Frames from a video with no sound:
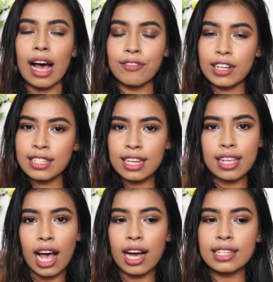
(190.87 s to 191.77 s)
After 6
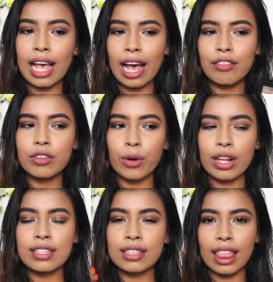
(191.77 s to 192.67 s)
hours, I have
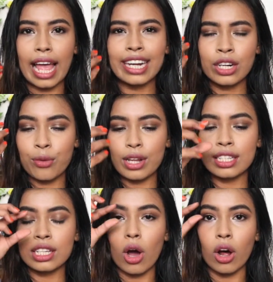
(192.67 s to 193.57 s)
noticed slight
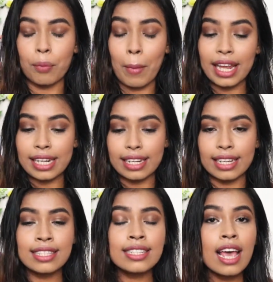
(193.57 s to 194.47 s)
creasing on my
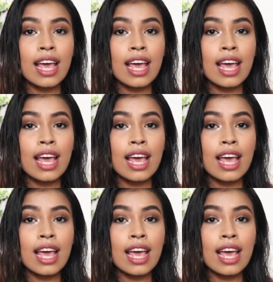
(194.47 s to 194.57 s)
lids,